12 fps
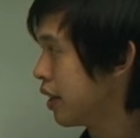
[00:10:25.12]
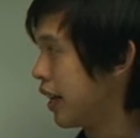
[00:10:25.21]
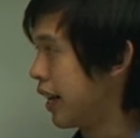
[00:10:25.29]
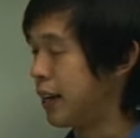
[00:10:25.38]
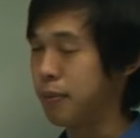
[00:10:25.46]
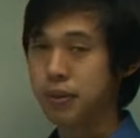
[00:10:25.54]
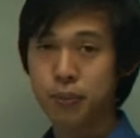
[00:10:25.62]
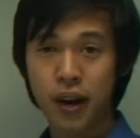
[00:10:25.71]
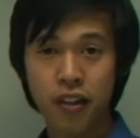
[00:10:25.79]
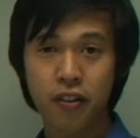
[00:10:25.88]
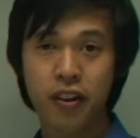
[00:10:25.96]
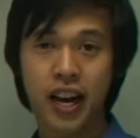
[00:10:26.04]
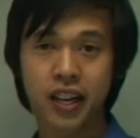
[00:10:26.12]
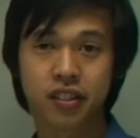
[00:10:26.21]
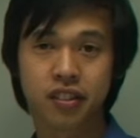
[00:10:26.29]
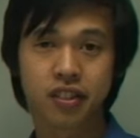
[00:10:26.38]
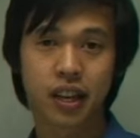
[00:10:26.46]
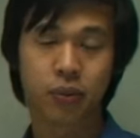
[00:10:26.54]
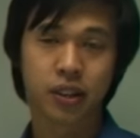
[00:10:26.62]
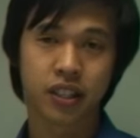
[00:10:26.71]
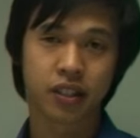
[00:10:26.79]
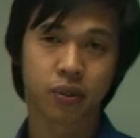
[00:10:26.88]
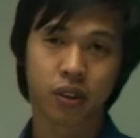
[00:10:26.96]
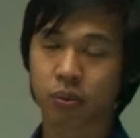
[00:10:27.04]
Um, some other reactions that we
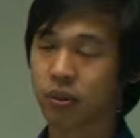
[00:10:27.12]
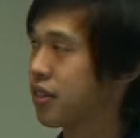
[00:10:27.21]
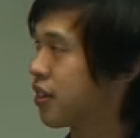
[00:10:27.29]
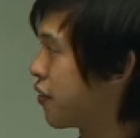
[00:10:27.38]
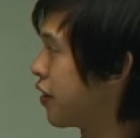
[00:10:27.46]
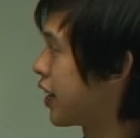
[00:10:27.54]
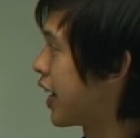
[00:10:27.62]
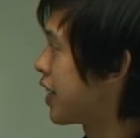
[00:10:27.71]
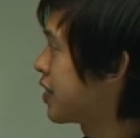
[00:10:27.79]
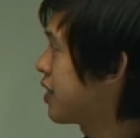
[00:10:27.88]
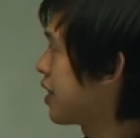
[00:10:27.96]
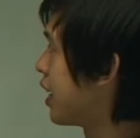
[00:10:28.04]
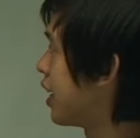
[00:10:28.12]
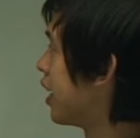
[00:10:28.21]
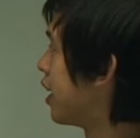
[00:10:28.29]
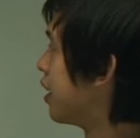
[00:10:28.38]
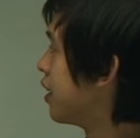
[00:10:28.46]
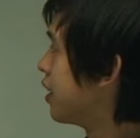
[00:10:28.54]
deal with with sulfuric acid are